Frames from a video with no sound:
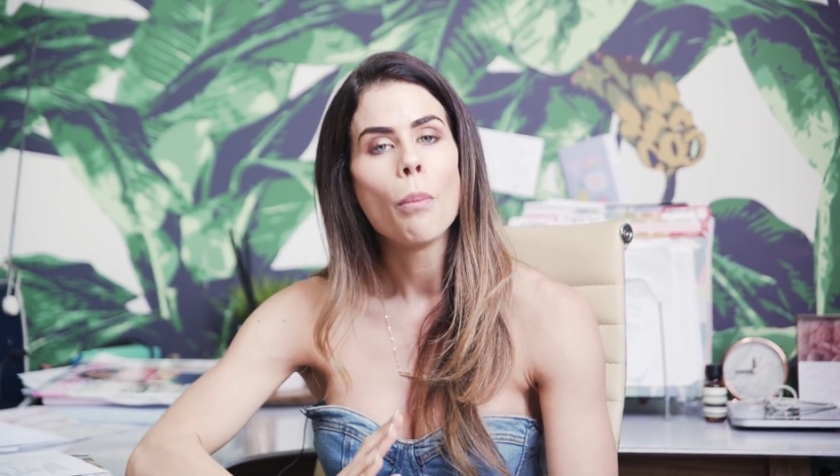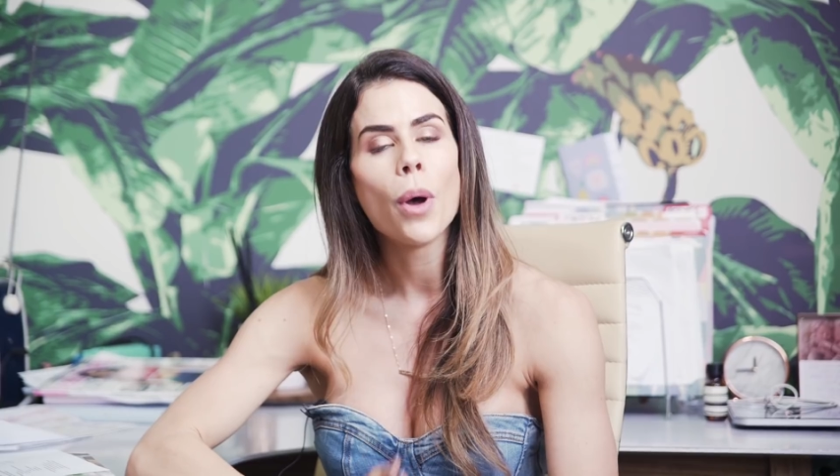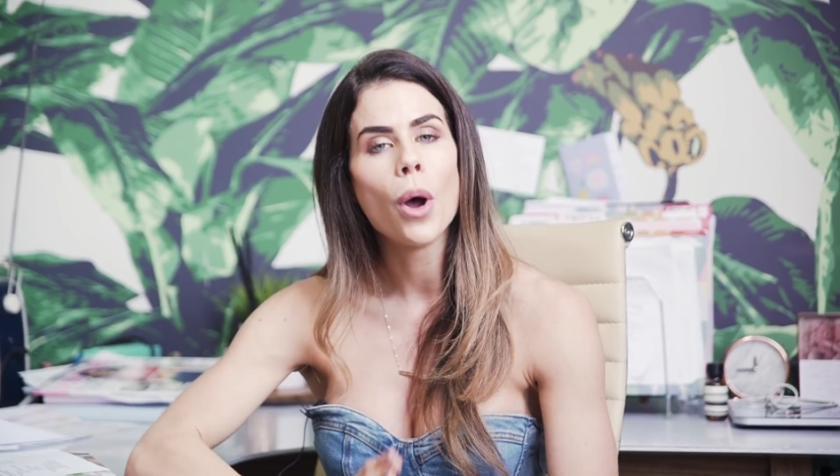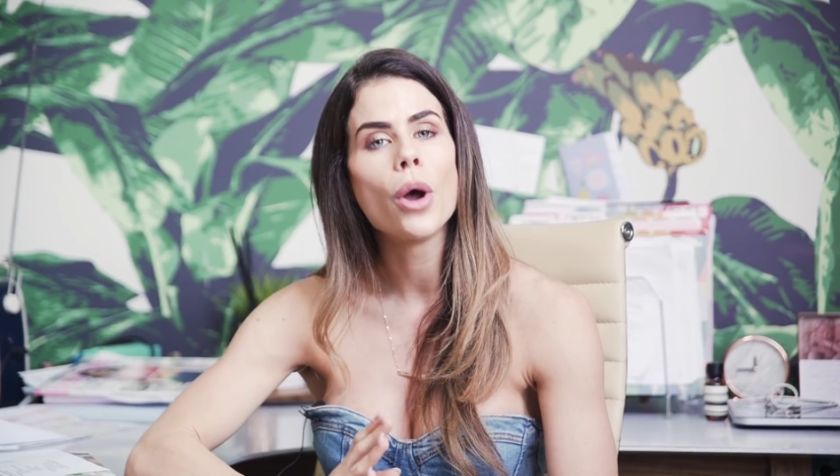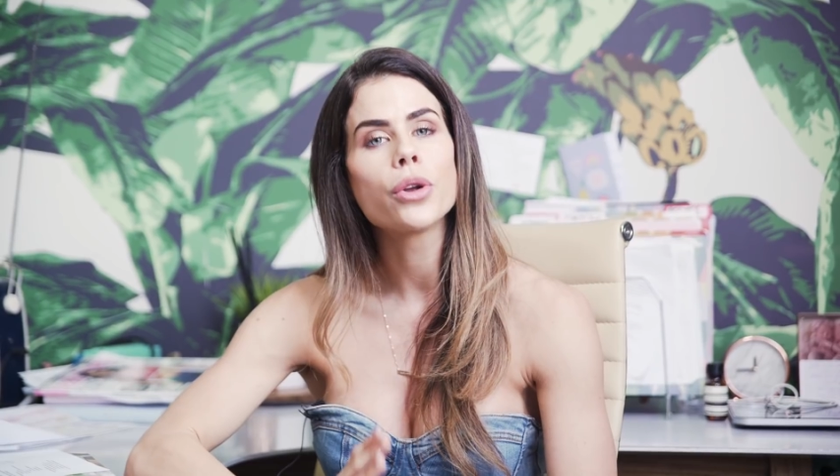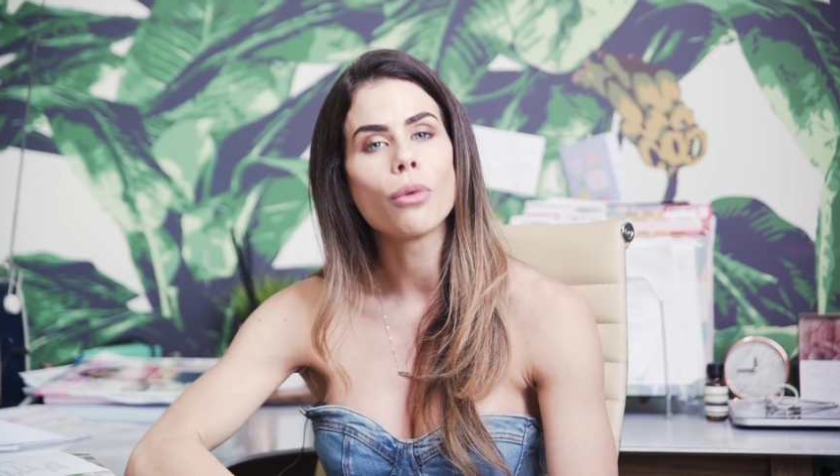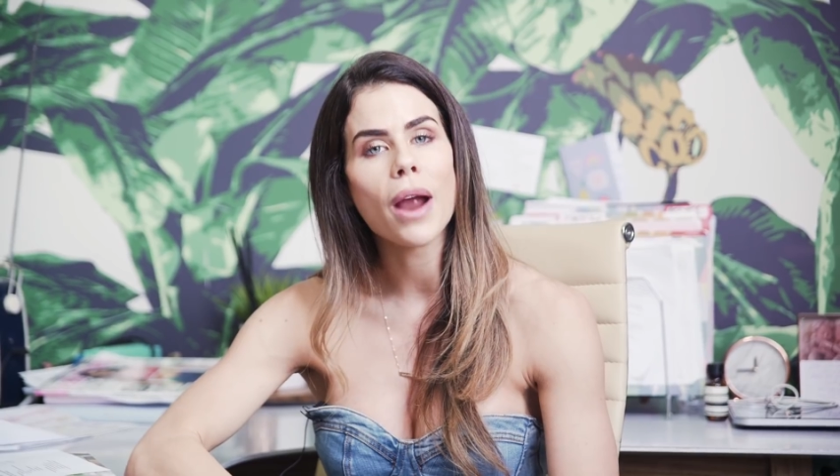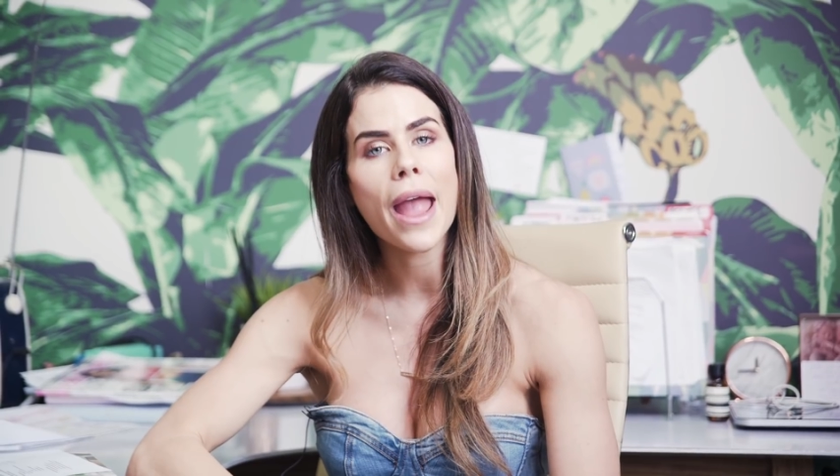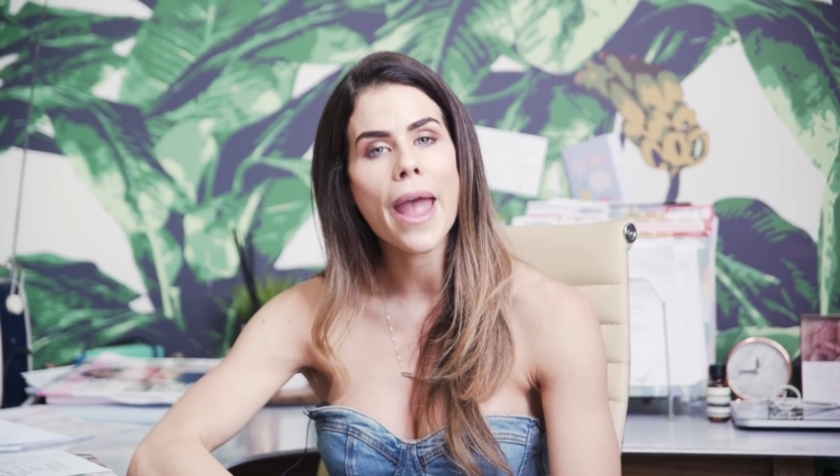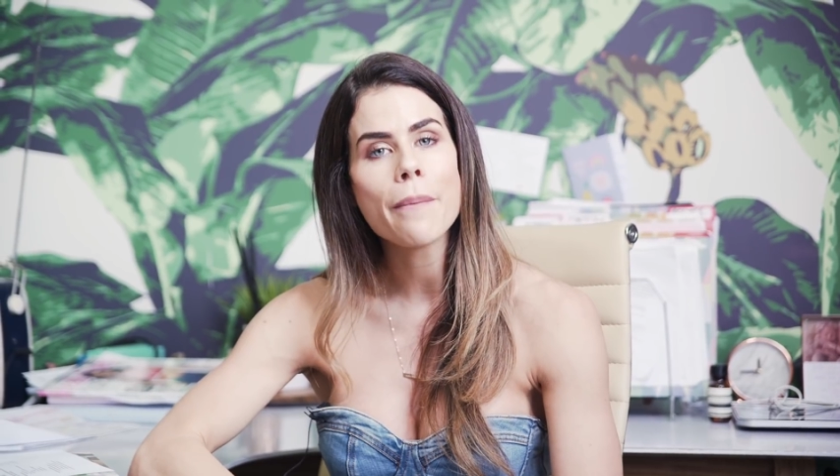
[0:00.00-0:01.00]
per
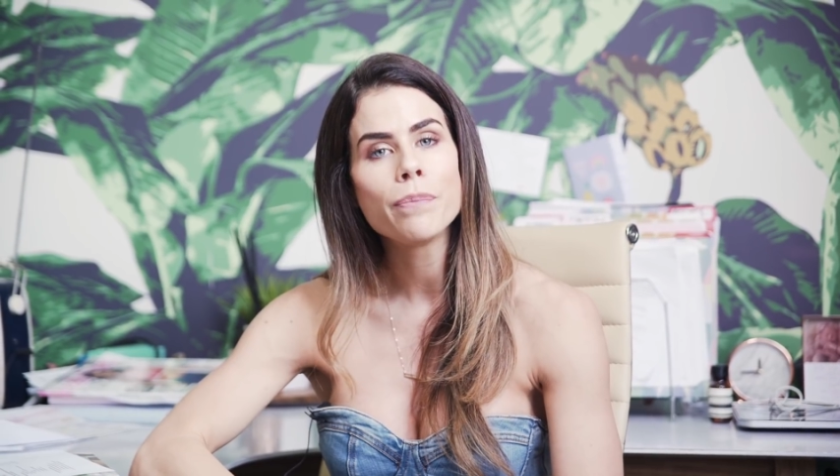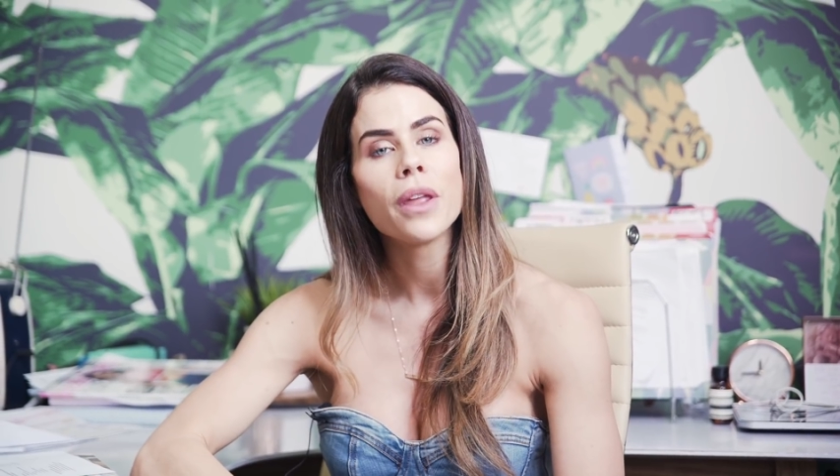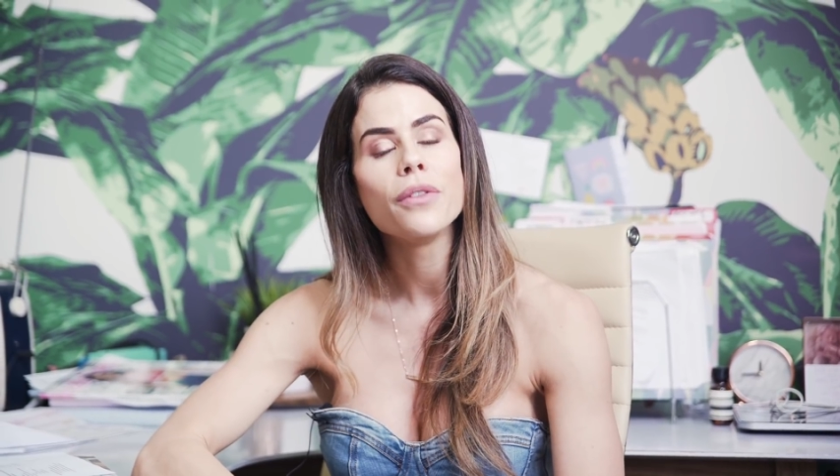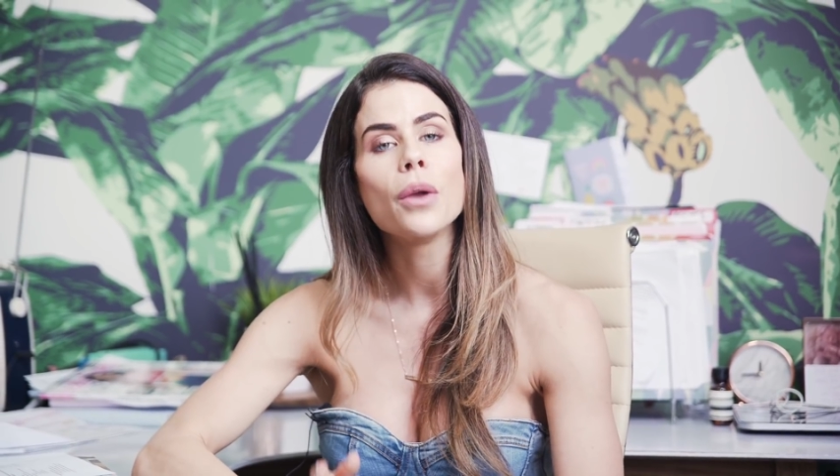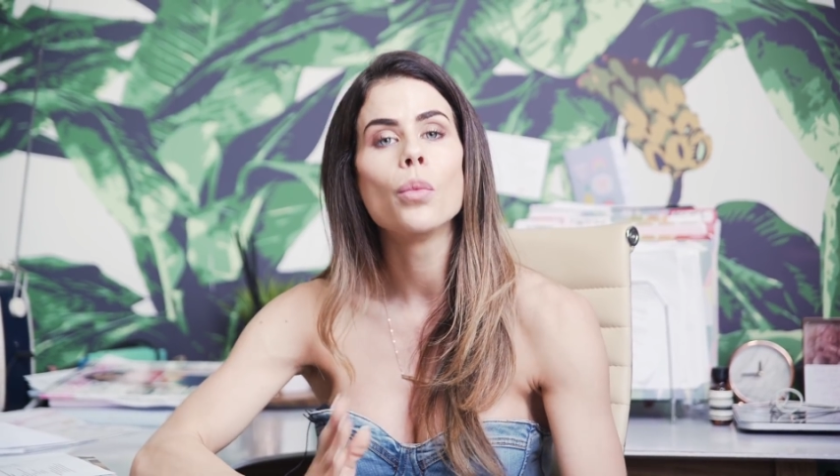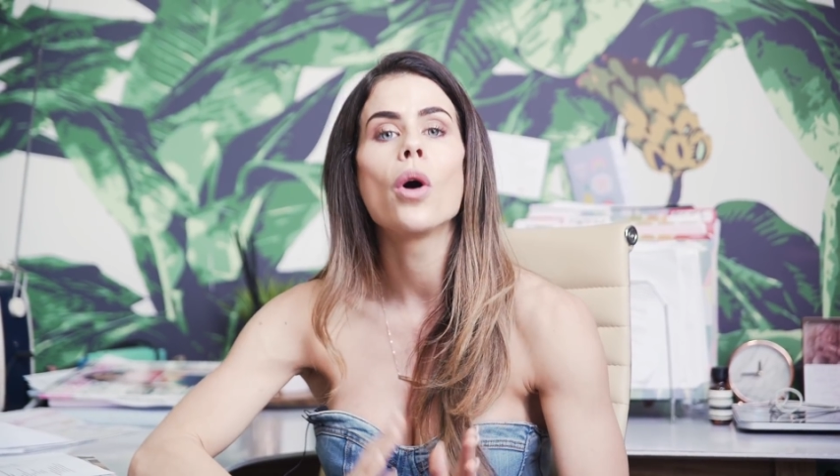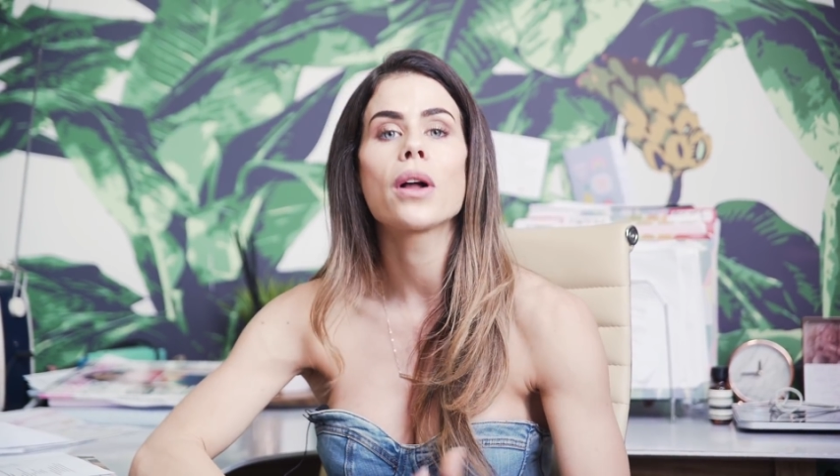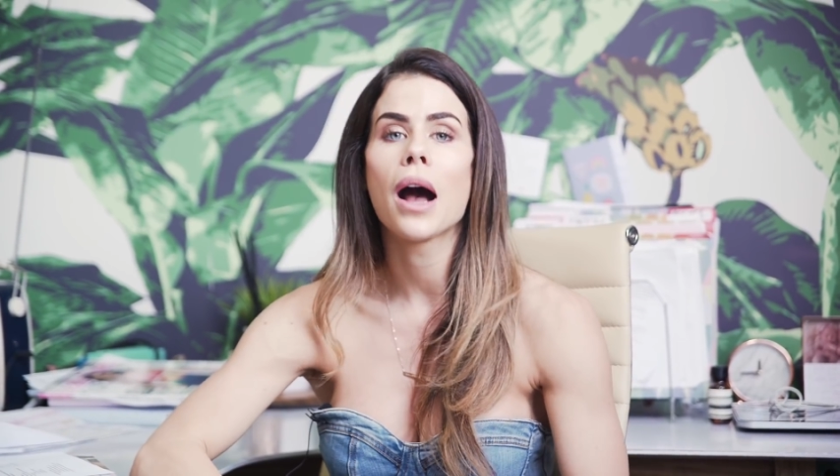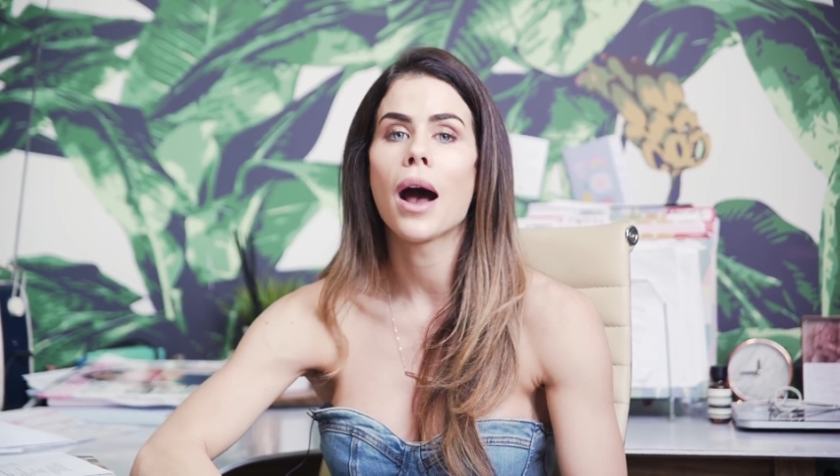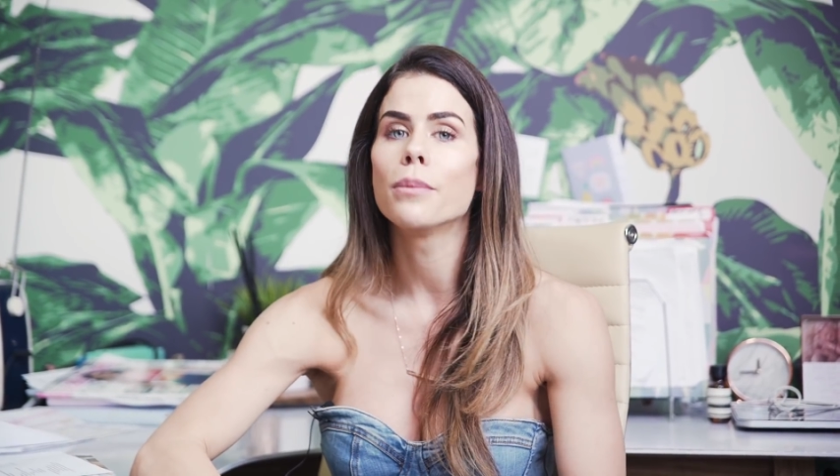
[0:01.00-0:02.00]
gram than
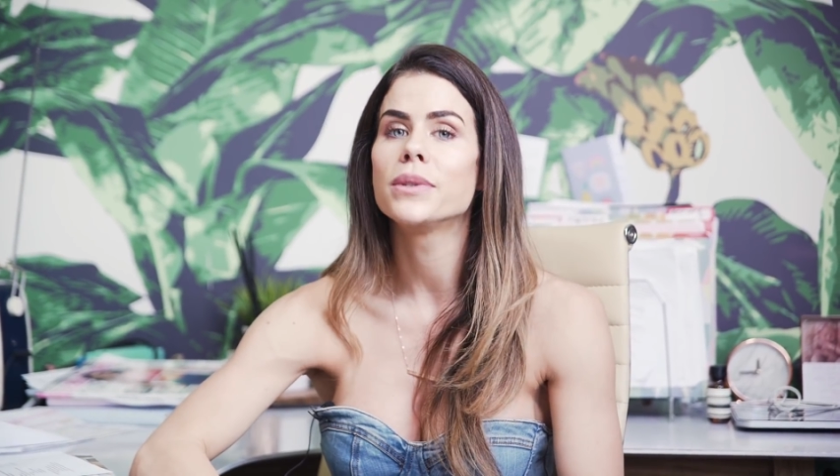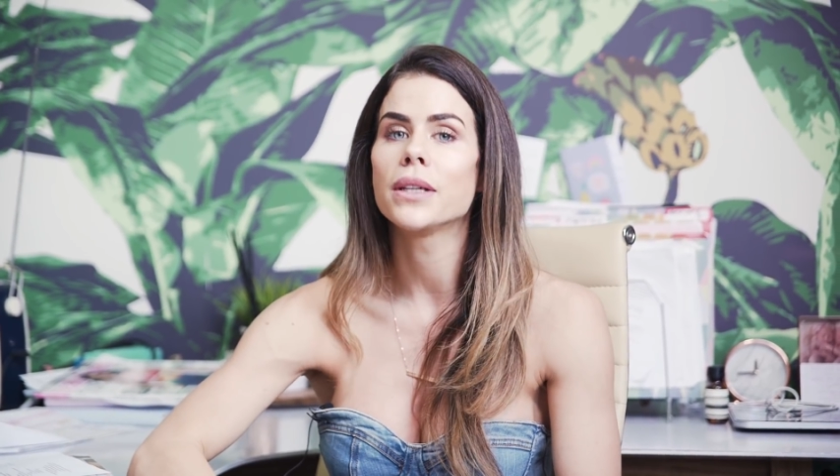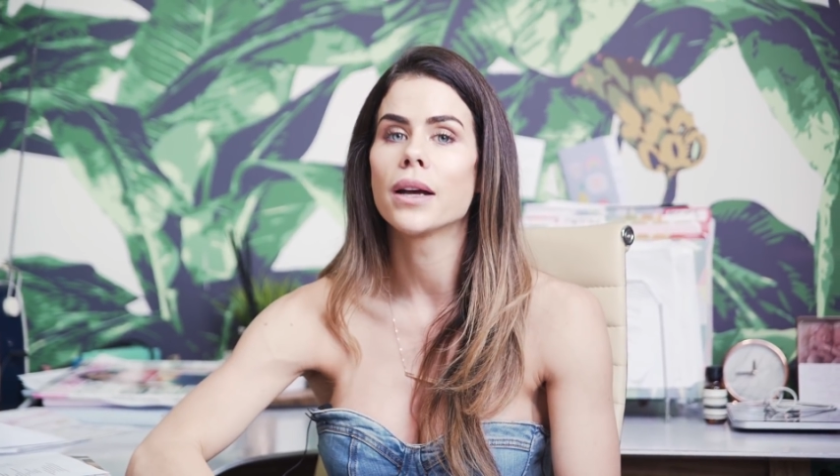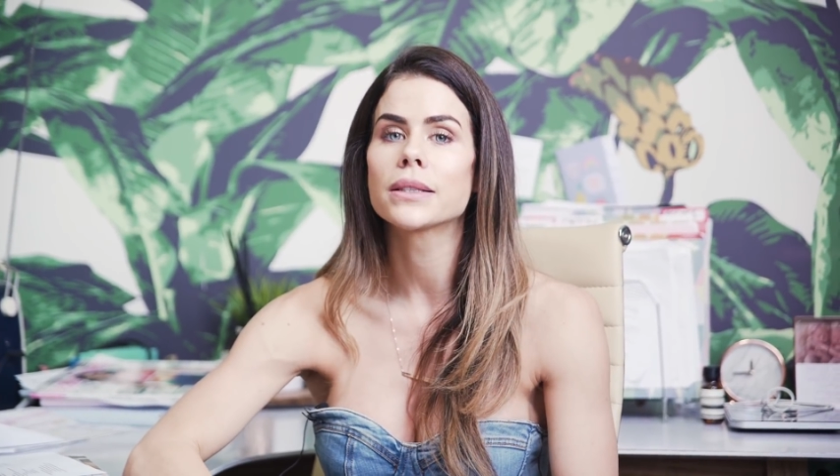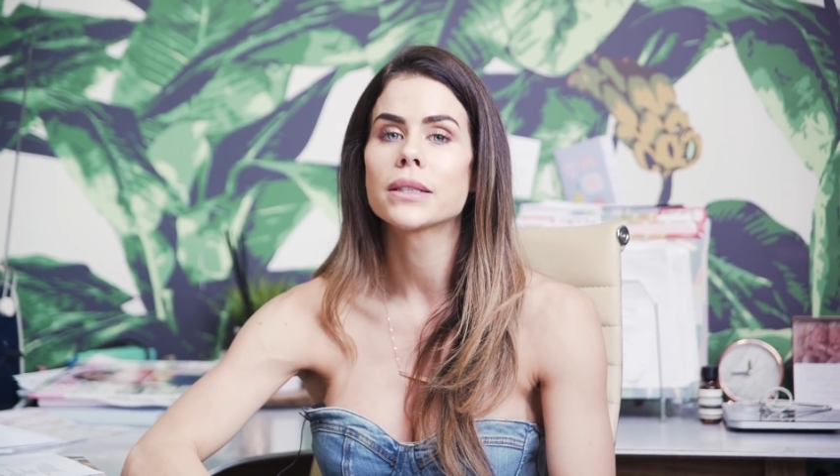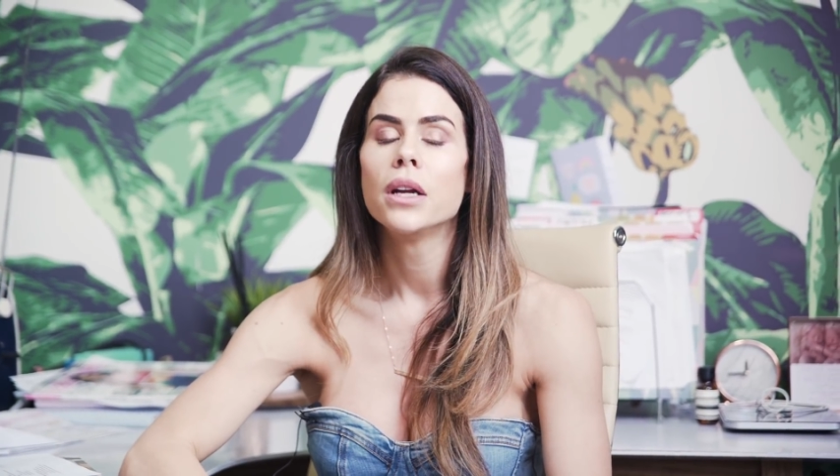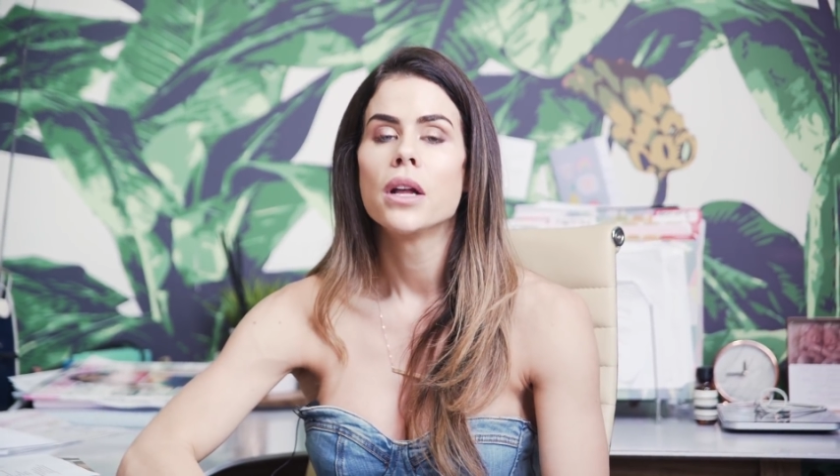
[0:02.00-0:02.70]
what carbs does.